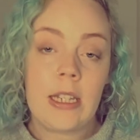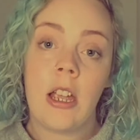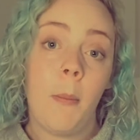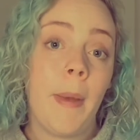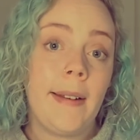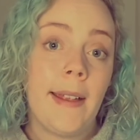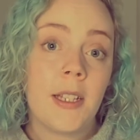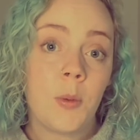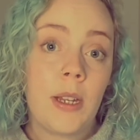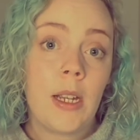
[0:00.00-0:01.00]
come back
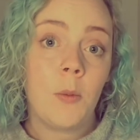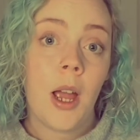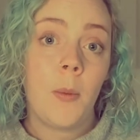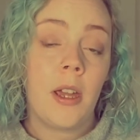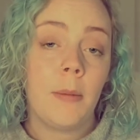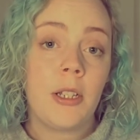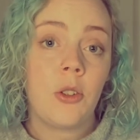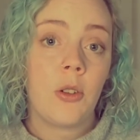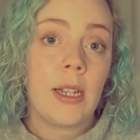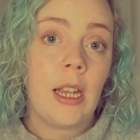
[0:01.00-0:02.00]
next week where we're going to be
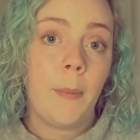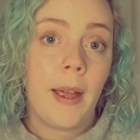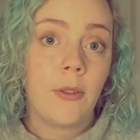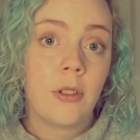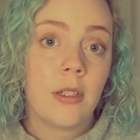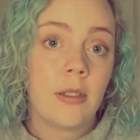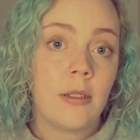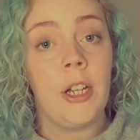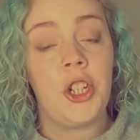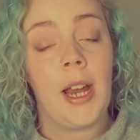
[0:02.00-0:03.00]
talking about
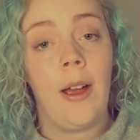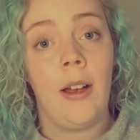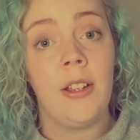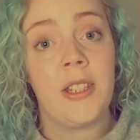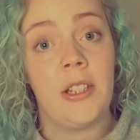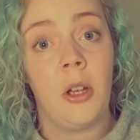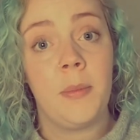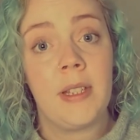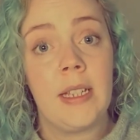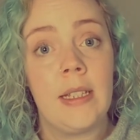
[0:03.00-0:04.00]
fleshing out our
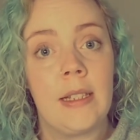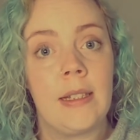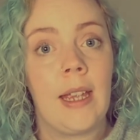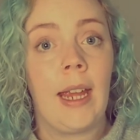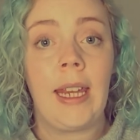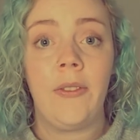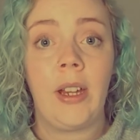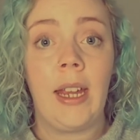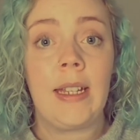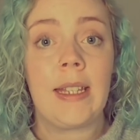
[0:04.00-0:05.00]
synopsis and
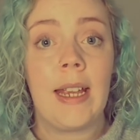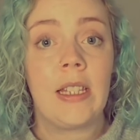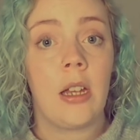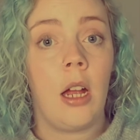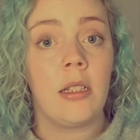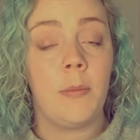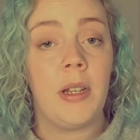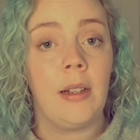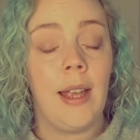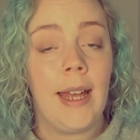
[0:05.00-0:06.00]
giving it a start, a
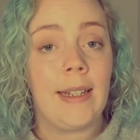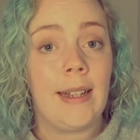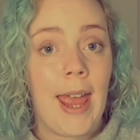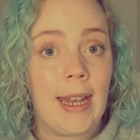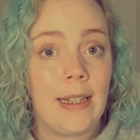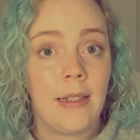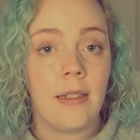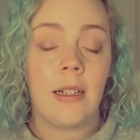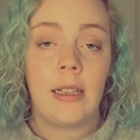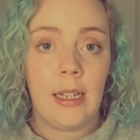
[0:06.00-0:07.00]
middle and an end,
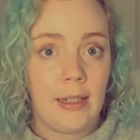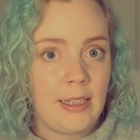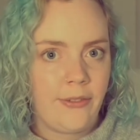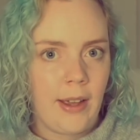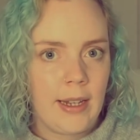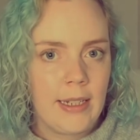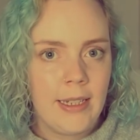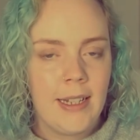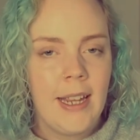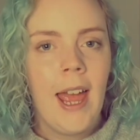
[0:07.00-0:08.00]
clearly
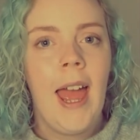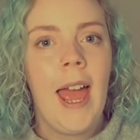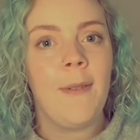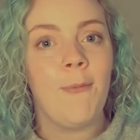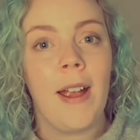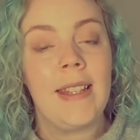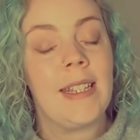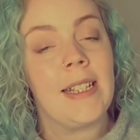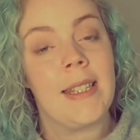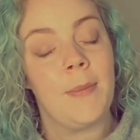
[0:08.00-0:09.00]
defined,
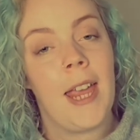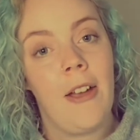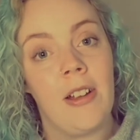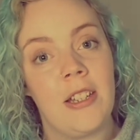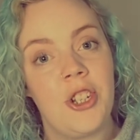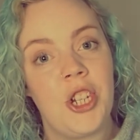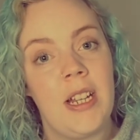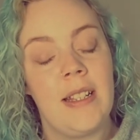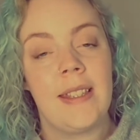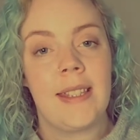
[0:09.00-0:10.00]
writing some character
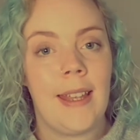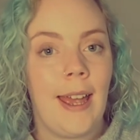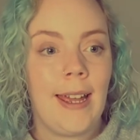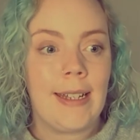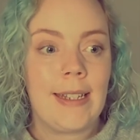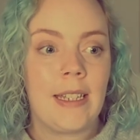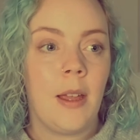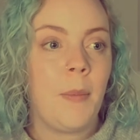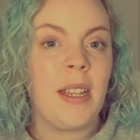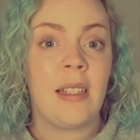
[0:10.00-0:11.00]
sheets and
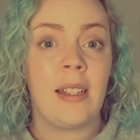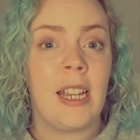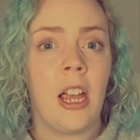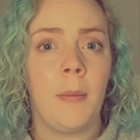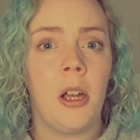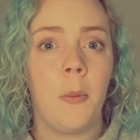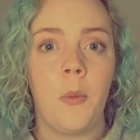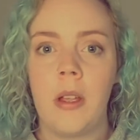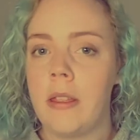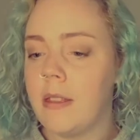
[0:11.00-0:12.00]
basically coming up
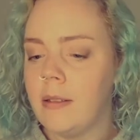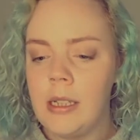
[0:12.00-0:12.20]
with